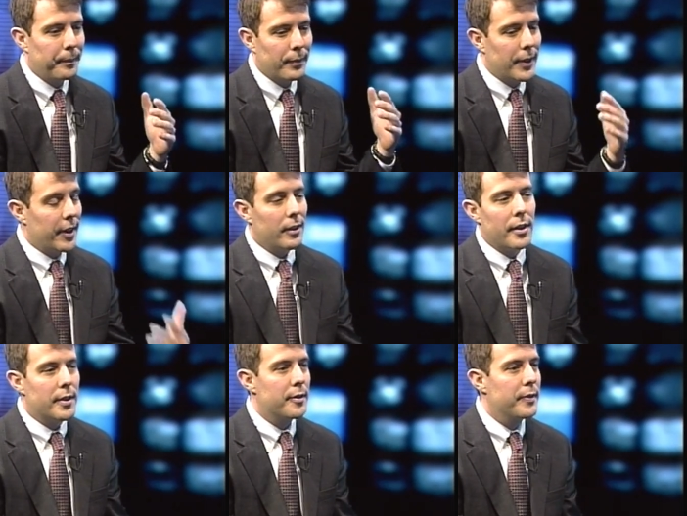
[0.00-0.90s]
thinking
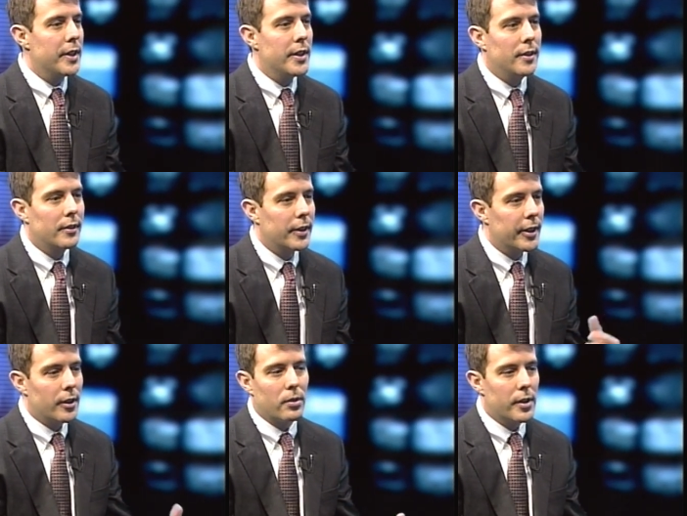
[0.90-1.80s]
on their feet,
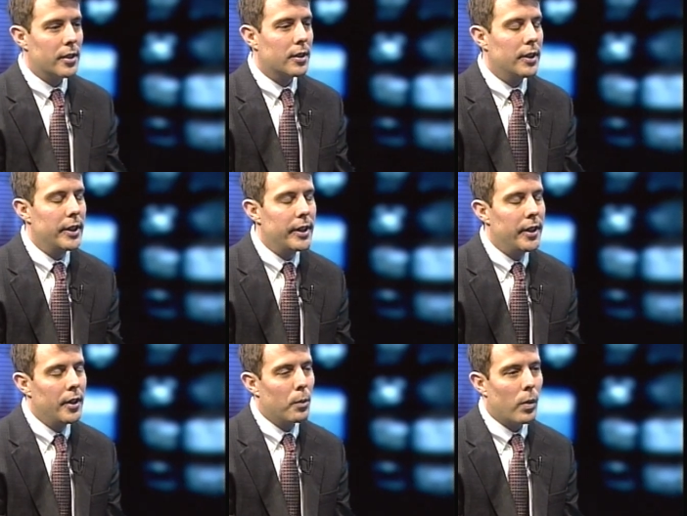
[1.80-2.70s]
thinking critically,
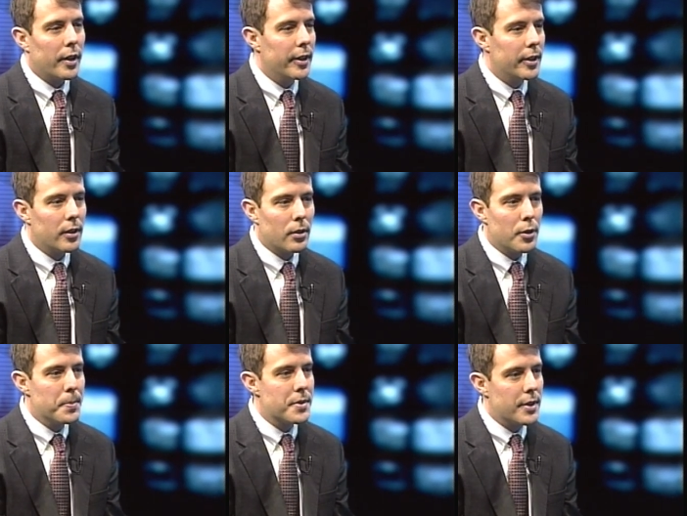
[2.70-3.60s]
working in
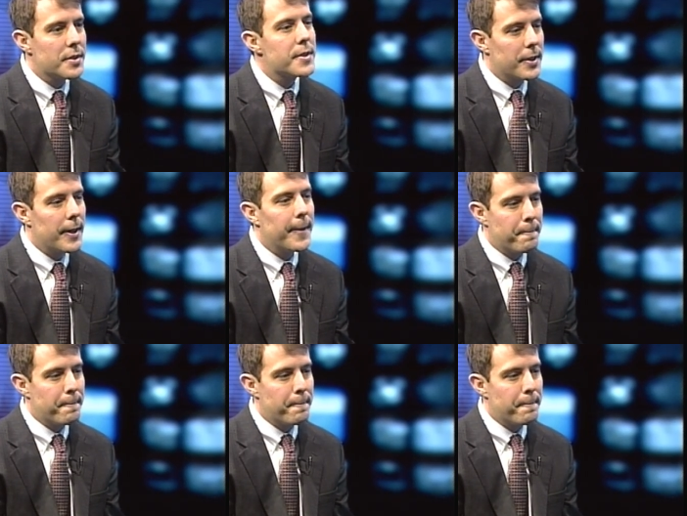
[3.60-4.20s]
groups, things like that.